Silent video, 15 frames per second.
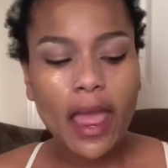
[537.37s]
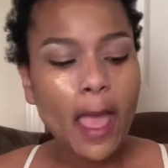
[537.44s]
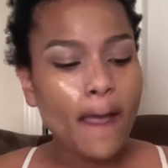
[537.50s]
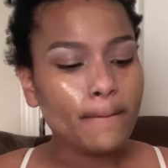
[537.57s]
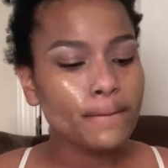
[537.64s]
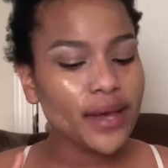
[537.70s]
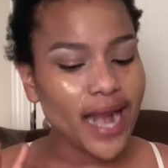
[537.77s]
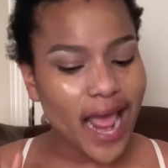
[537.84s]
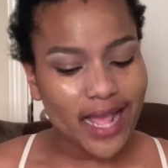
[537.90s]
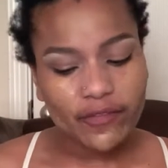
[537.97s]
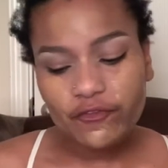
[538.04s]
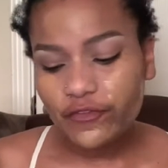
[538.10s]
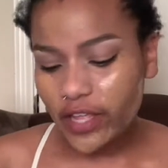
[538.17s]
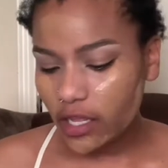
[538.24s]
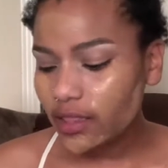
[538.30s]
but I
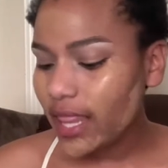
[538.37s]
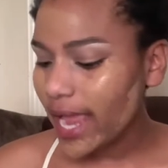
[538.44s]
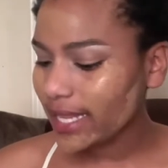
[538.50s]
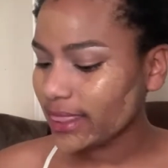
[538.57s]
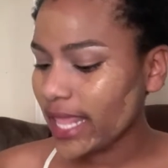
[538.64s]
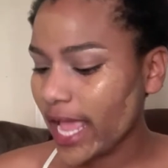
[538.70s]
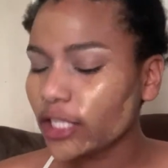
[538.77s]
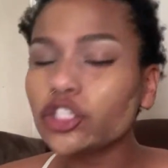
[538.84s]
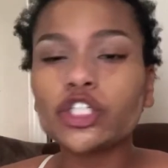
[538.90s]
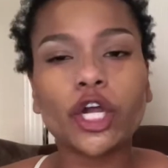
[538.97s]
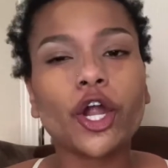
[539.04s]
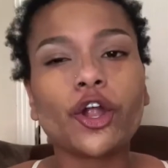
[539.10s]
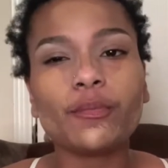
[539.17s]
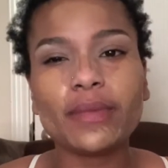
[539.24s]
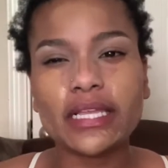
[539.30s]
feel like that
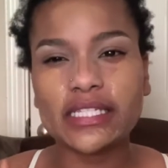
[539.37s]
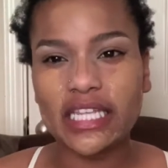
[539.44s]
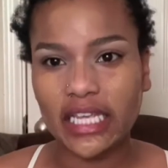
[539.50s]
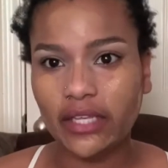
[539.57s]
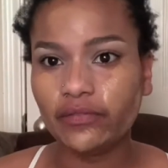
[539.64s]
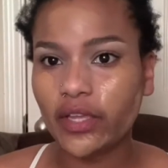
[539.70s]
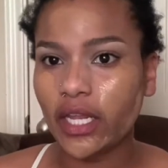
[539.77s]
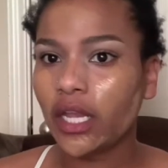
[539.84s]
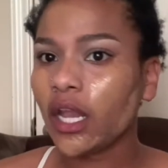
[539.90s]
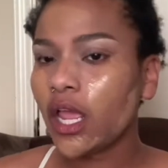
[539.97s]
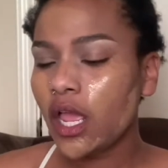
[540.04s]
term is even